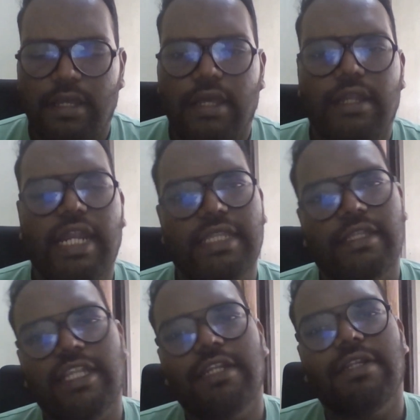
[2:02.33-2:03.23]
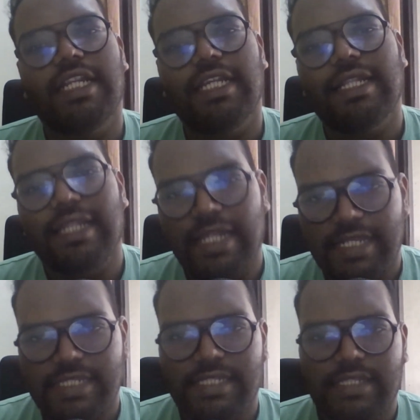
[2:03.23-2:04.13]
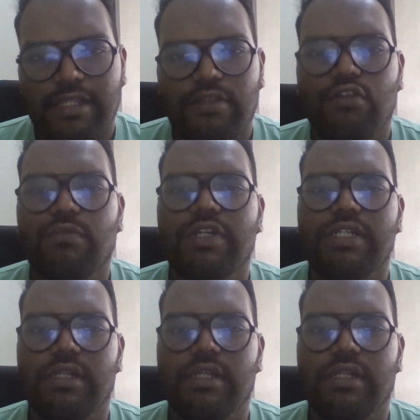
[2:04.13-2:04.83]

Rather than reading less, you must